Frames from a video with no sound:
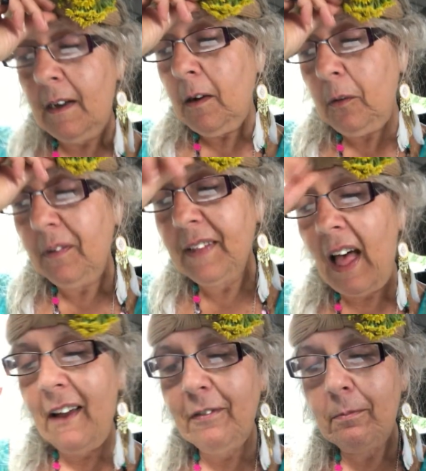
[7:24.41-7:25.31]
whose
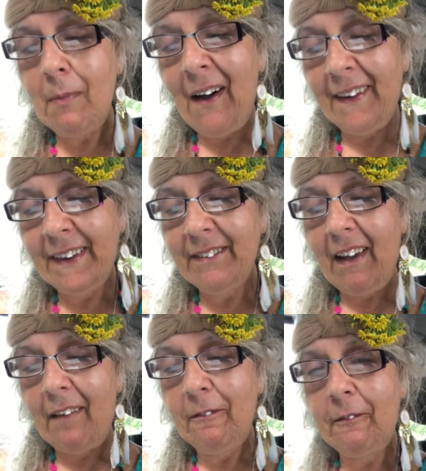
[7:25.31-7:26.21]
life, mind,
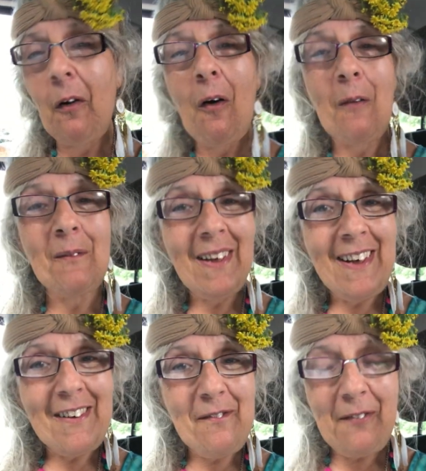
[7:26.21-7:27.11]
and form
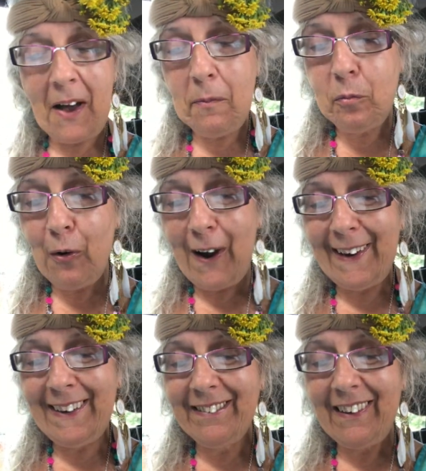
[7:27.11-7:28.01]

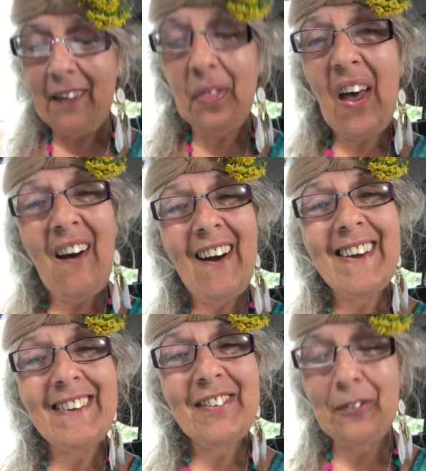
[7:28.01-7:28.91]
vibrate at the
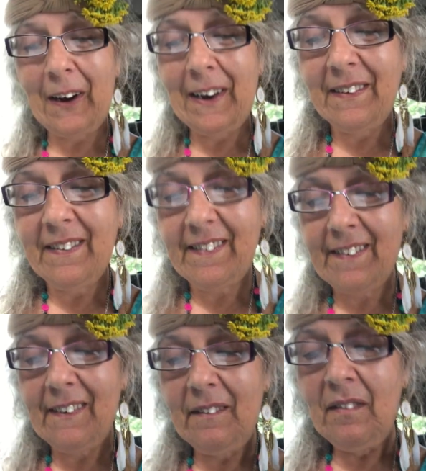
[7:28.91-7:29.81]
highest
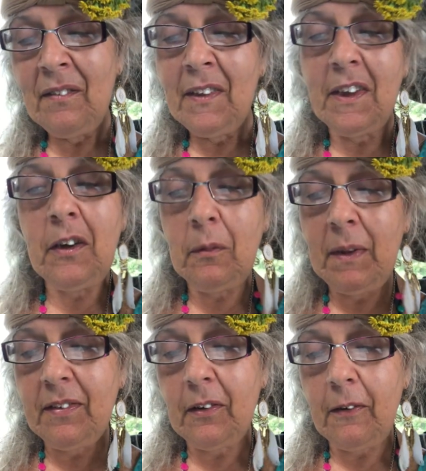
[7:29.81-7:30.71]
rates.
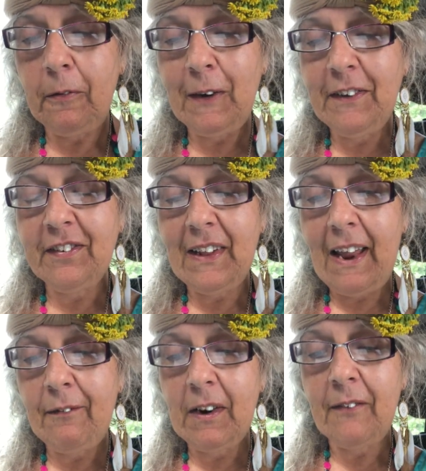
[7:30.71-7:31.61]
Humans who have reached the
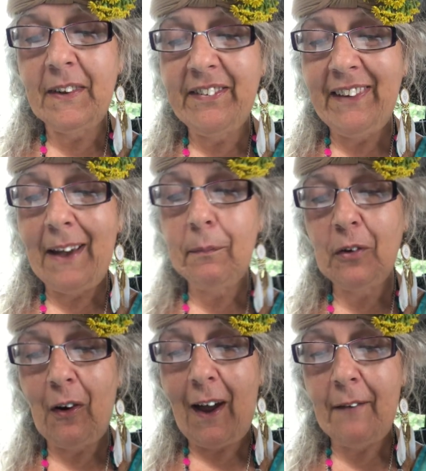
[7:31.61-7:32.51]
level of adept
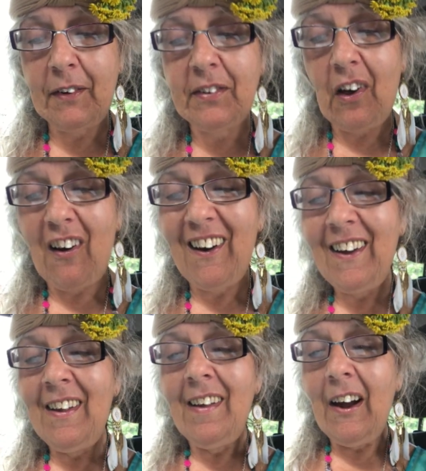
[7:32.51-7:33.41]
or avatar
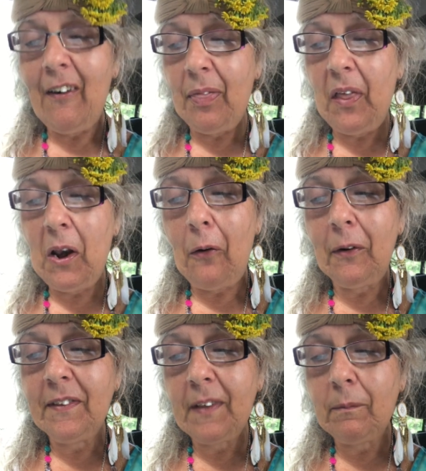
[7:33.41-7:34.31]
are at the
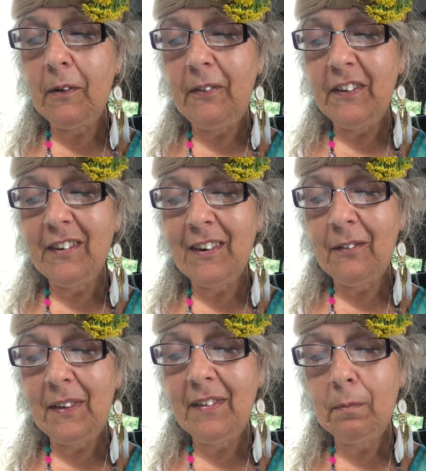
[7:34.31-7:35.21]
lowest subdivision of
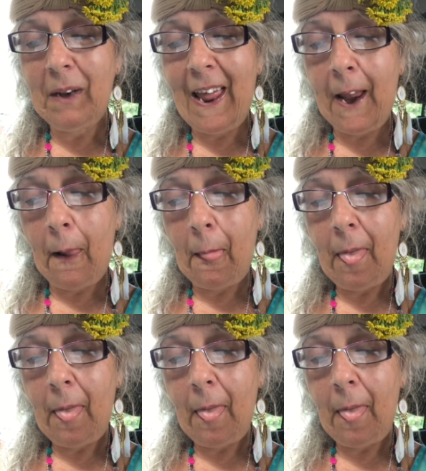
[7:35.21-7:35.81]
this plane.